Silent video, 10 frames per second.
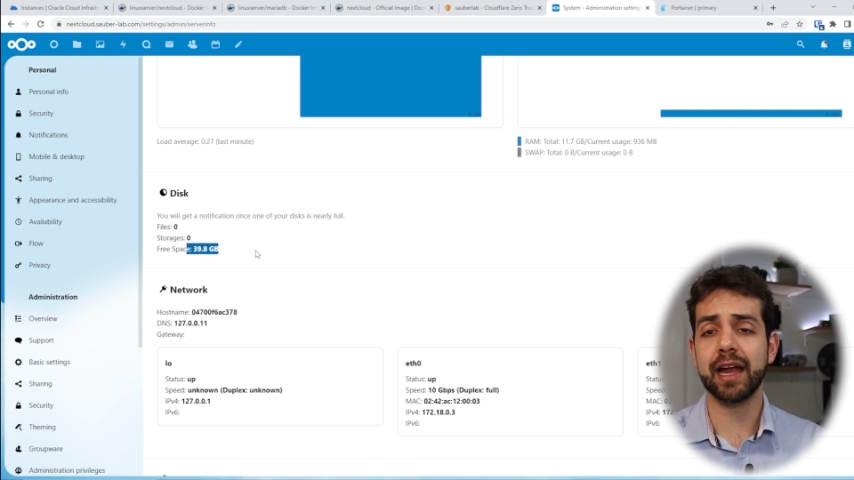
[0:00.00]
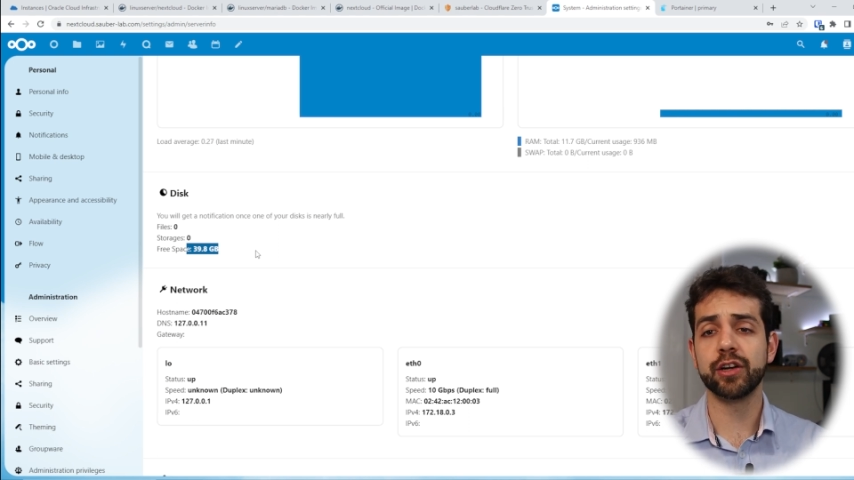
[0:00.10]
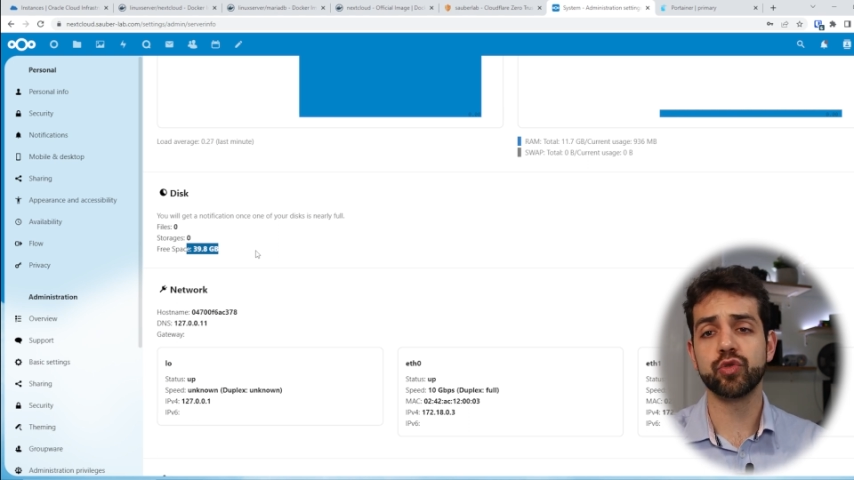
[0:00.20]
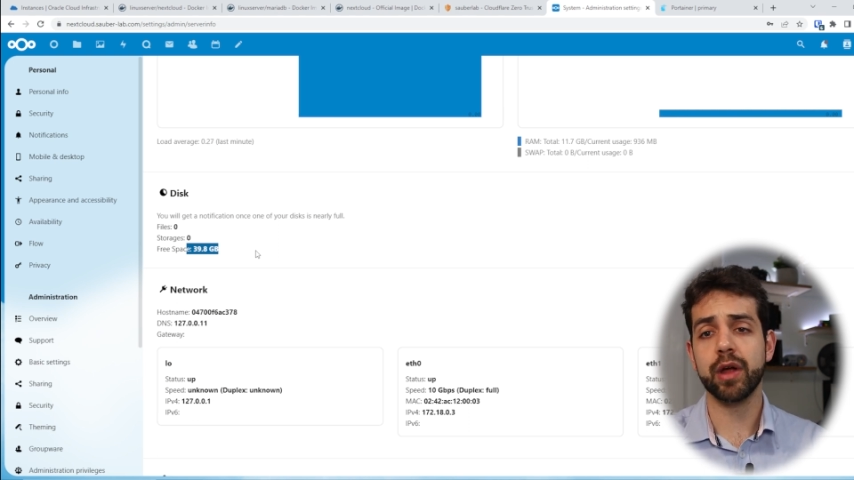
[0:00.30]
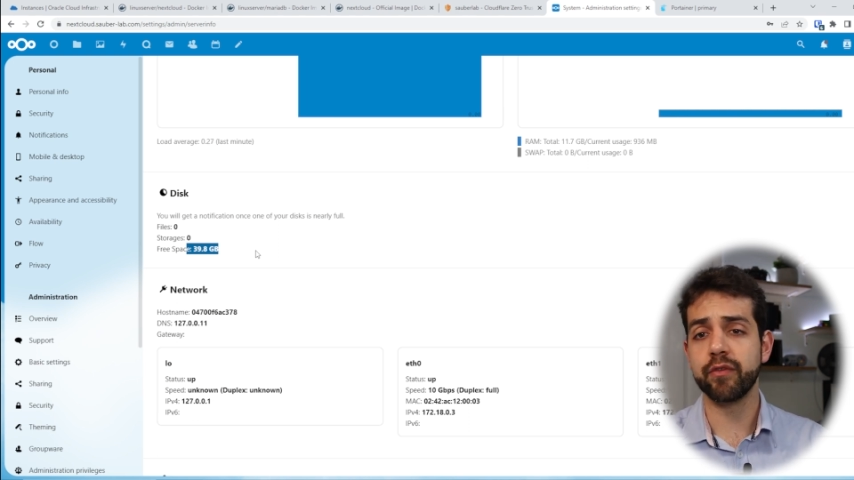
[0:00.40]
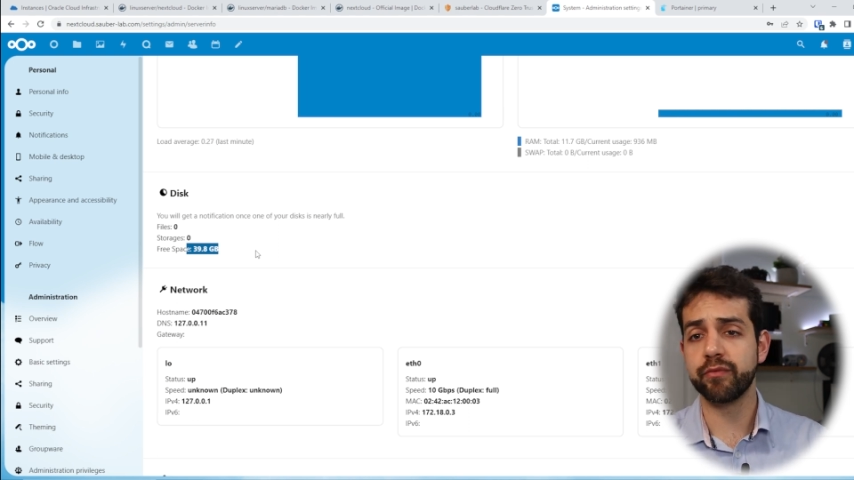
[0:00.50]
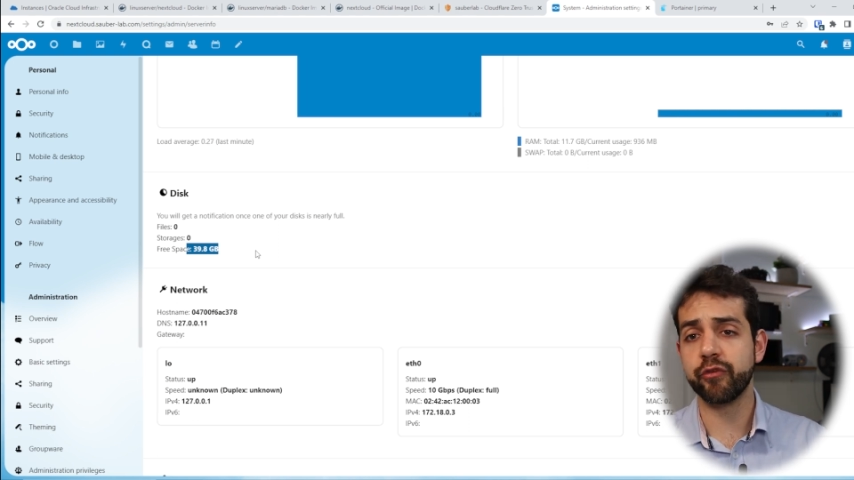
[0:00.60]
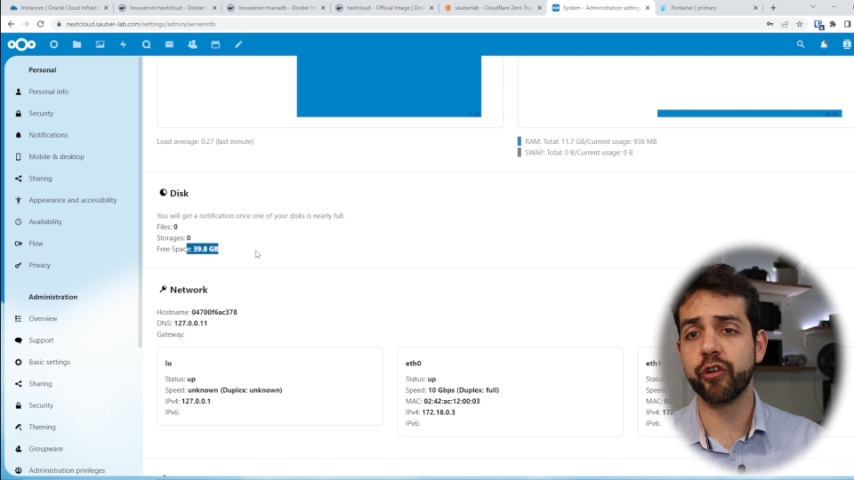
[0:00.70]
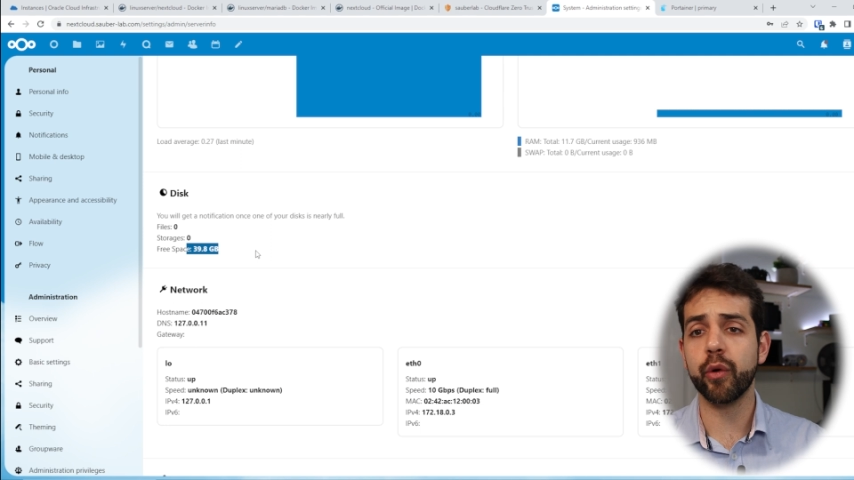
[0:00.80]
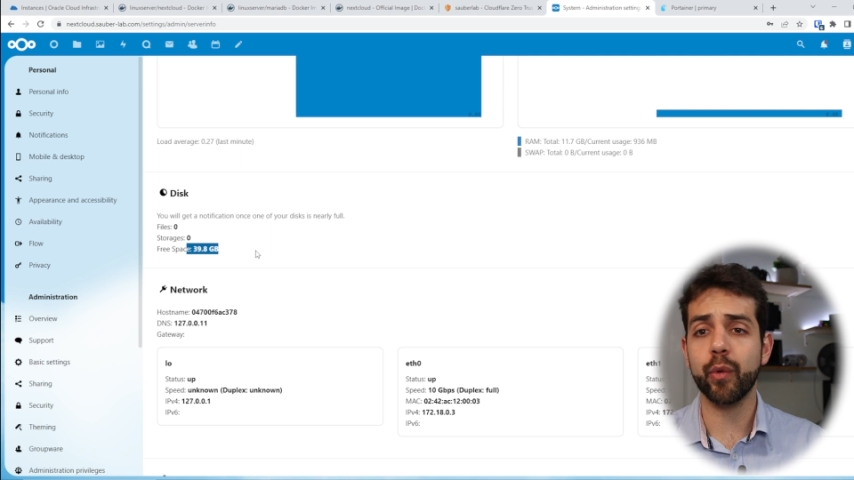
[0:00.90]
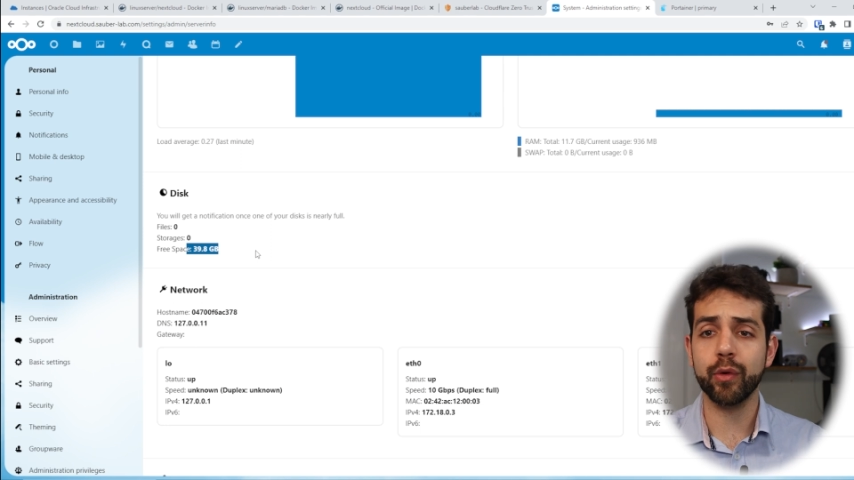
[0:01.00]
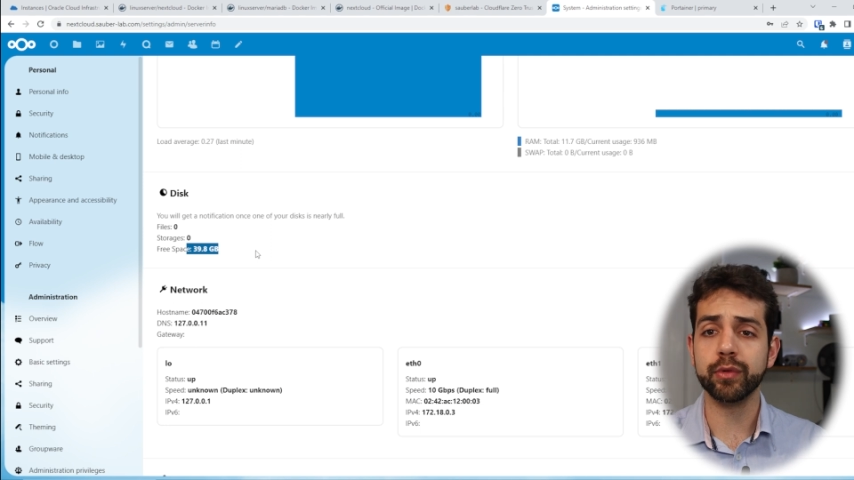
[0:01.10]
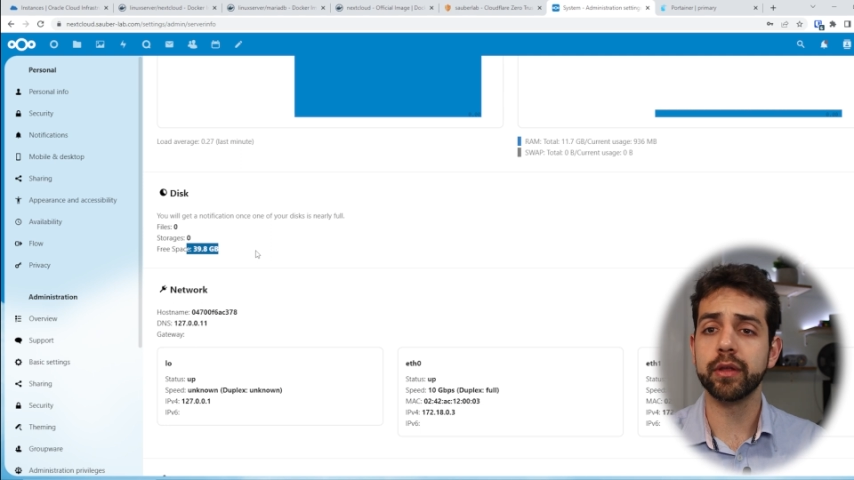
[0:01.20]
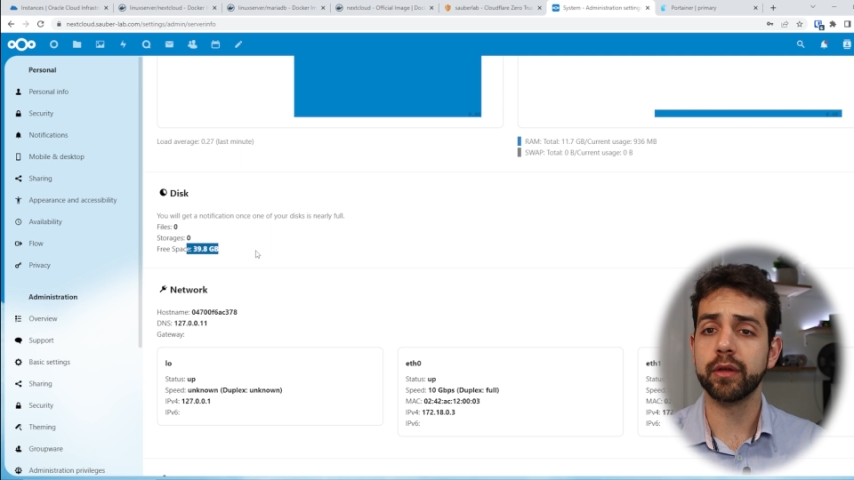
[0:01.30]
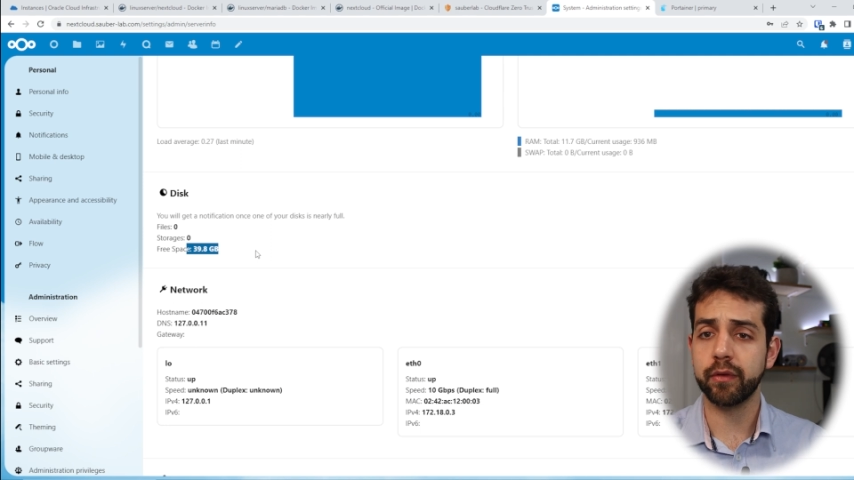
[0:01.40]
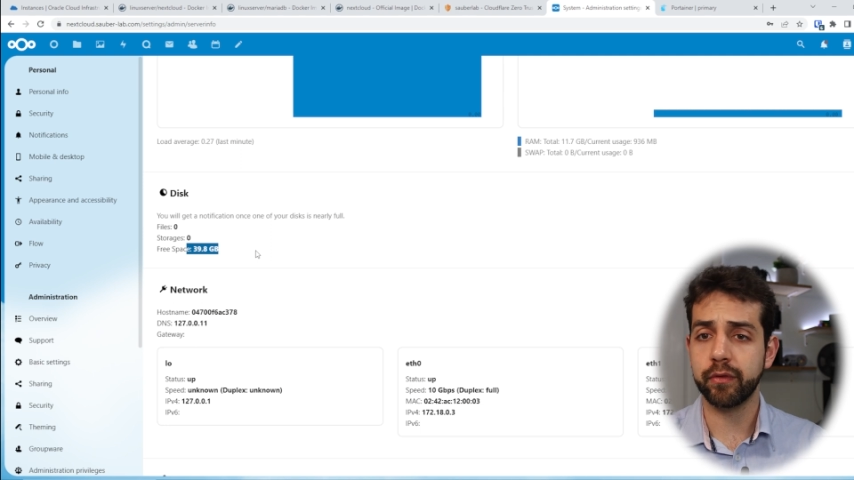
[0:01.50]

hard drive for around